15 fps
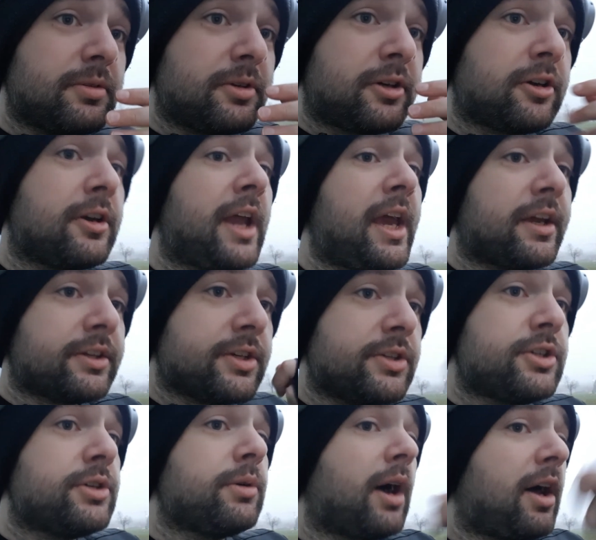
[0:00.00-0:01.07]
connect
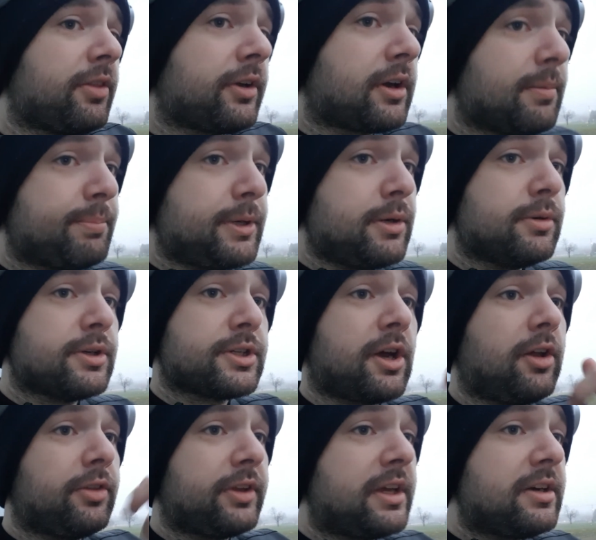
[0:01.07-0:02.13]
to other computers
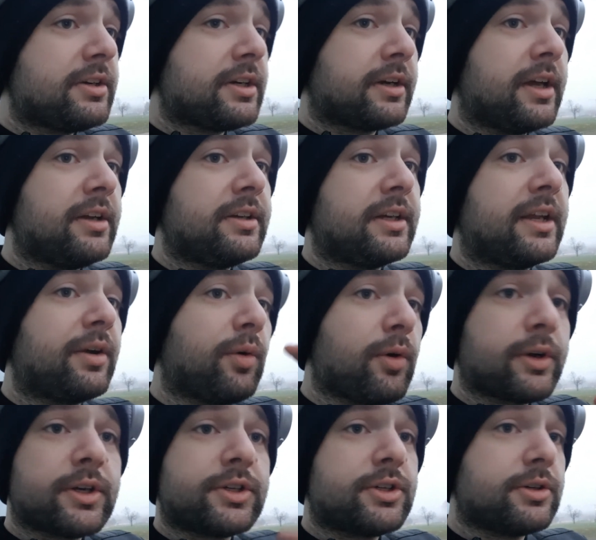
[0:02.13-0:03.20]
on the internet in
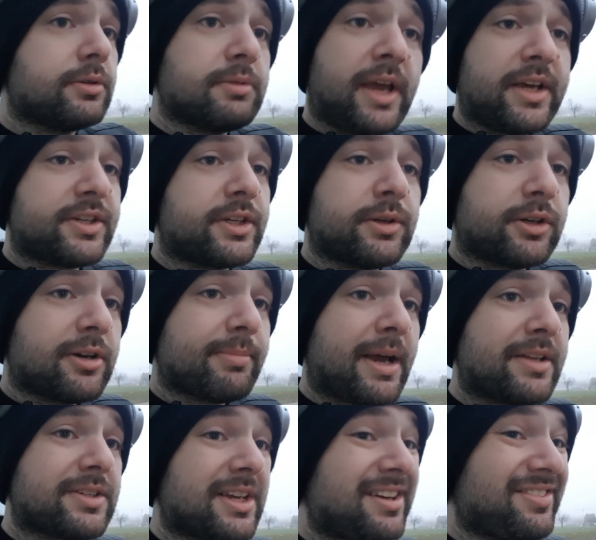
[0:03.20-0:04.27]
order to execute
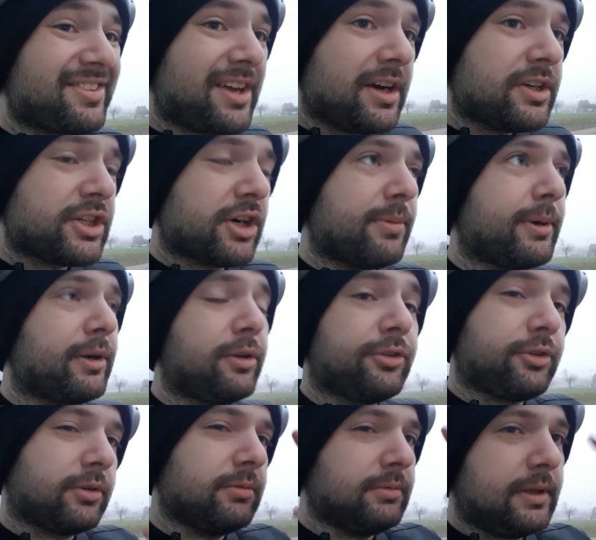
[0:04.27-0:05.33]
commands in their
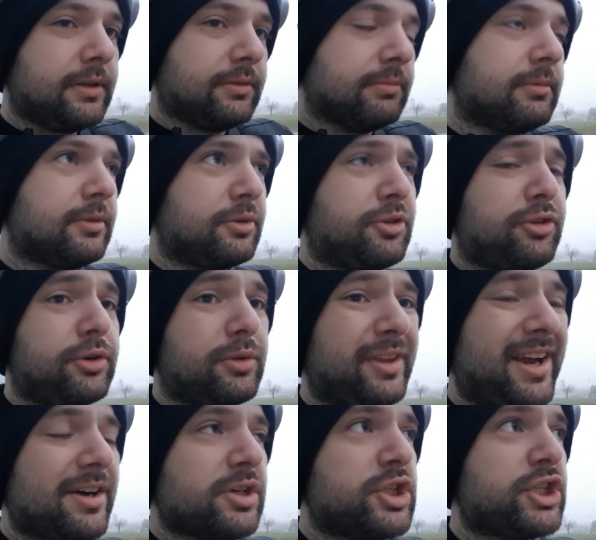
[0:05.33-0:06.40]
terminals or in, through
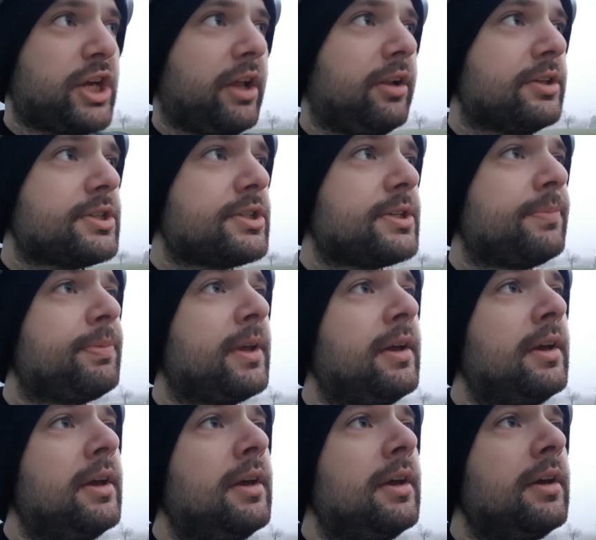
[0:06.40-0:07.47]
their shells.
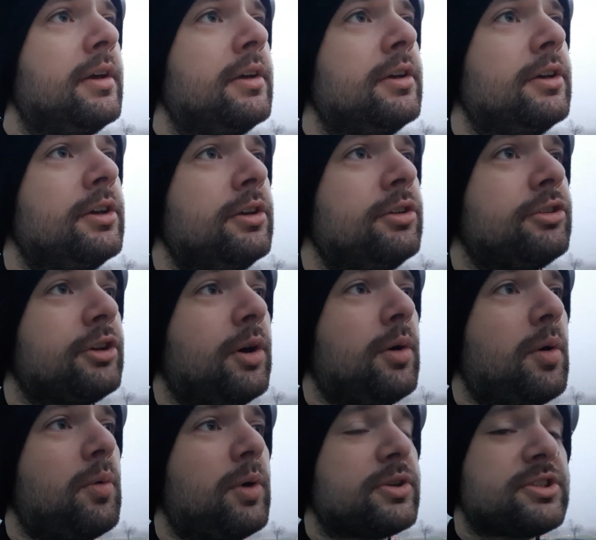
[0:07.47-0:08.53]

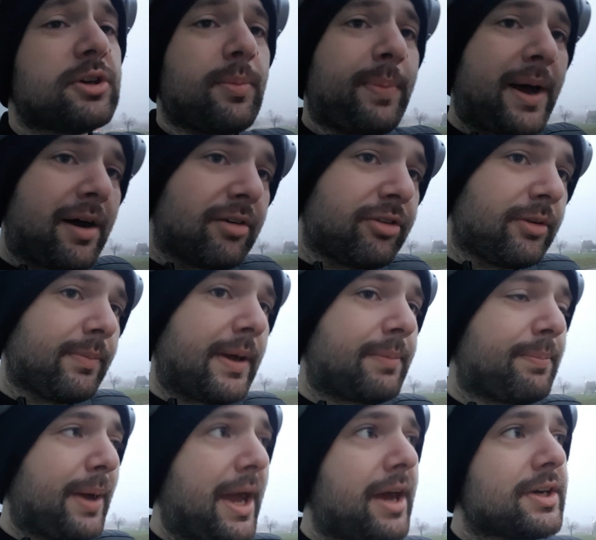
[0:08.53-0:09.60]
So what's so powerful
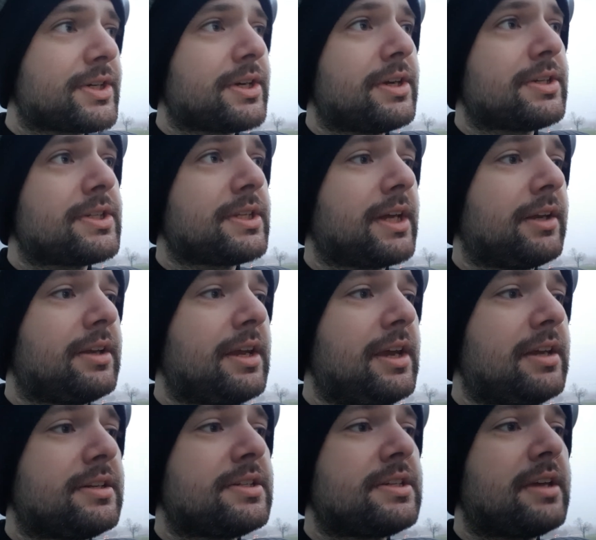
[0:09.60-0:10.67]
about Bash is that
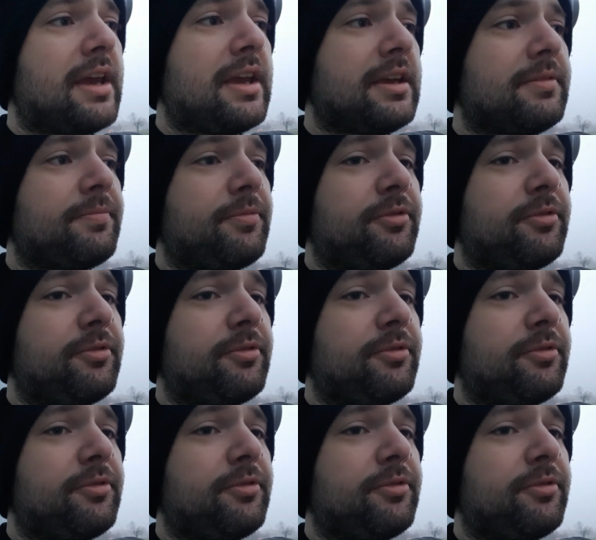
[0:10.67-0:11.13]
it's a